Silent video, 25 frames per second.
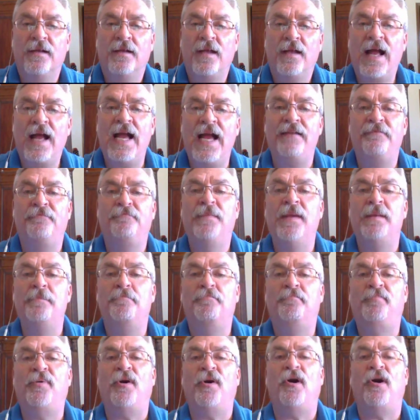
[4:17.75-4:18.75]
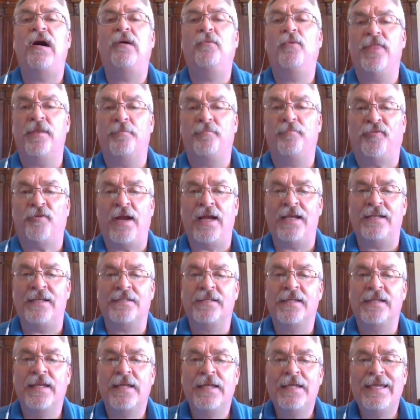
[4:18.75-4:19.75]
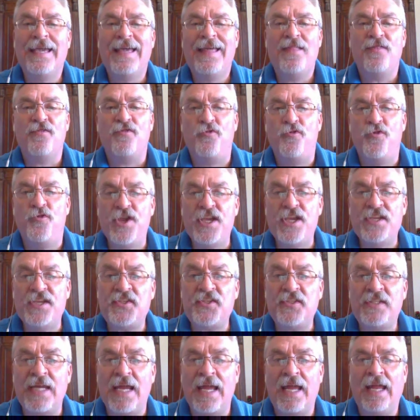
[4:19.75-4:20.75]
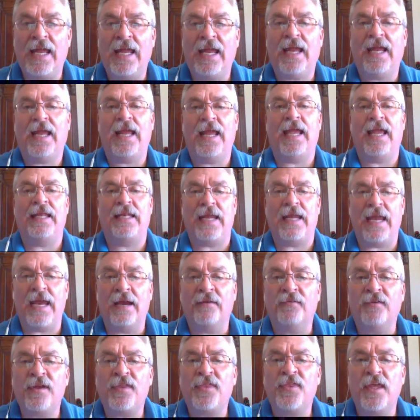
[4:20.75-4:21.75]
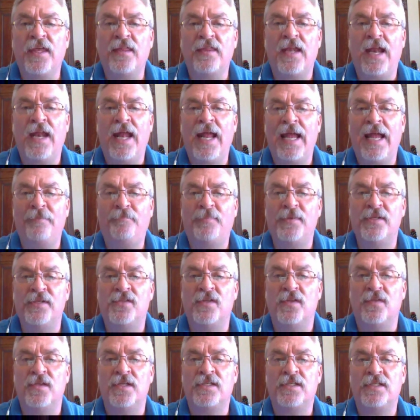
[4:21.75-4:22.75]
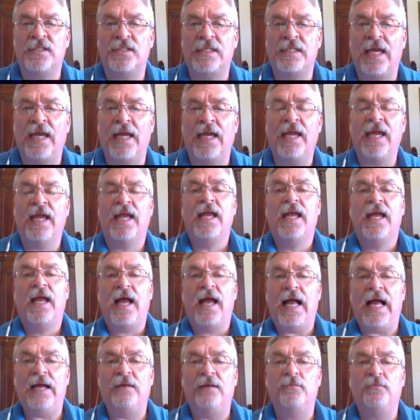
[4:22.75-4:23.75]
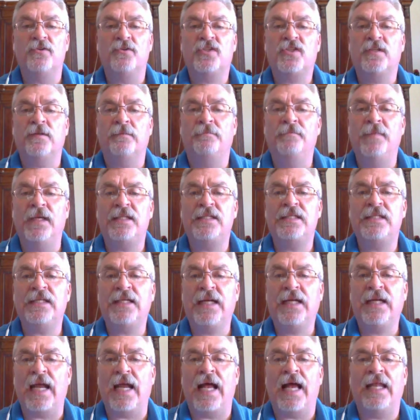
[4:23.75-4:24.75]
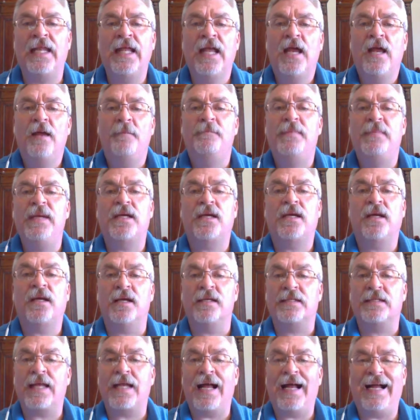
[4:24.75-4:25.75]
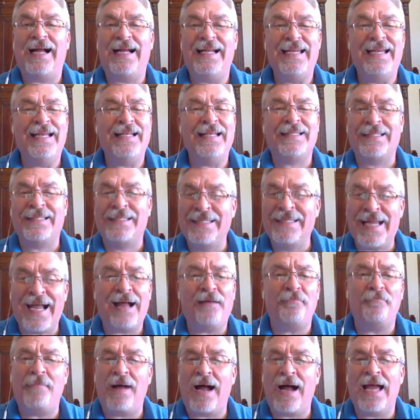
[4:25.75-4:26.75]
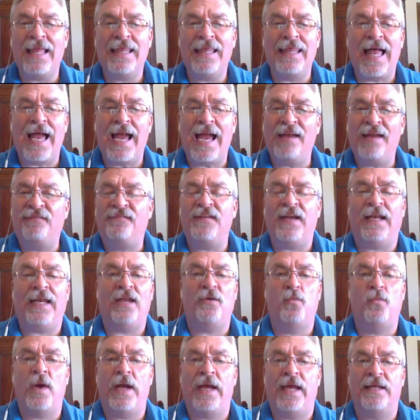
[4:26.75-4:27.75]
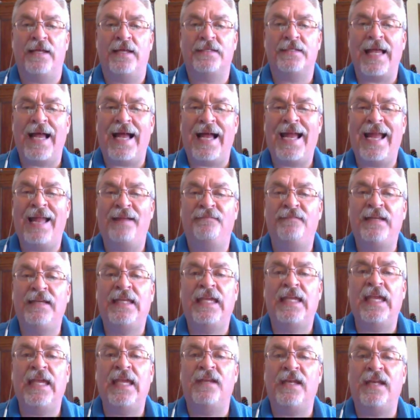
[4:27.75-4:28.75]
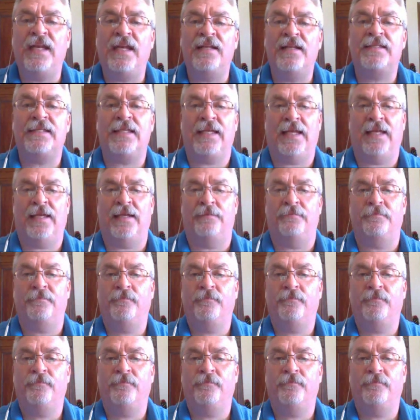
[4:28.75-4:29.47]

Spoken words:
I have been bought with a price. This day and everything that happens in this day, I will submit to God because it's not my life anyways. I have given it to him.